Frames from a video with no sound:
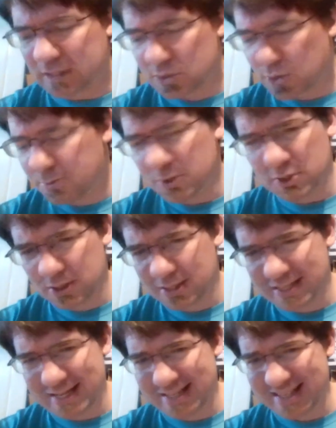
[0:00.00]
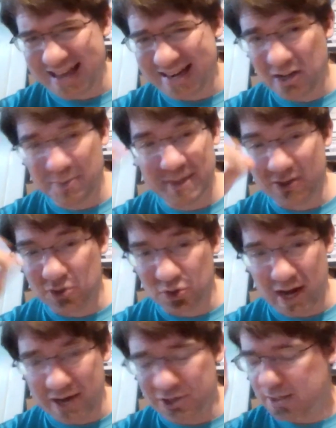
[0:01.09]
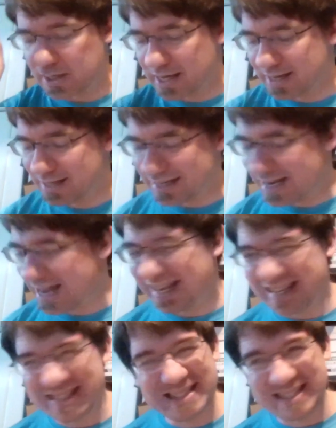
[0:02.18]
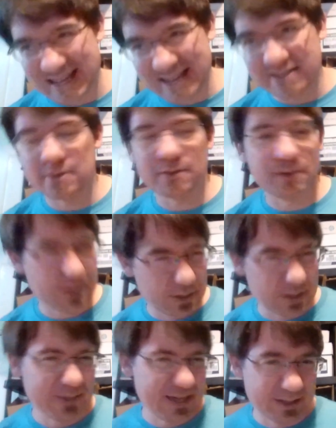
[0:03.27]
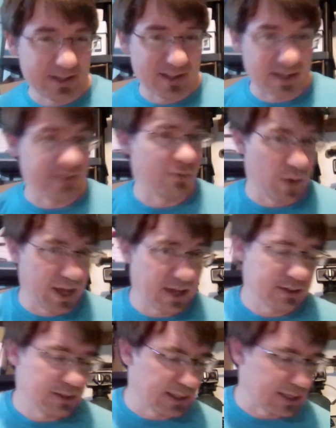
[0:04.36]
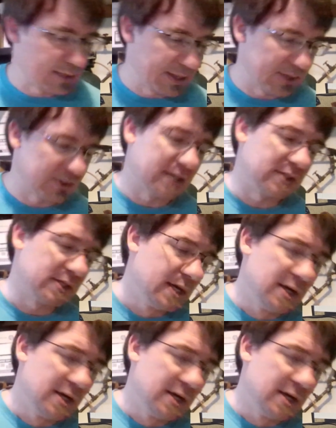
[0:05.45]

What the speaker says: so I'm just going to take that element and scratch it. I can't immediately think of a way to get that to make sense.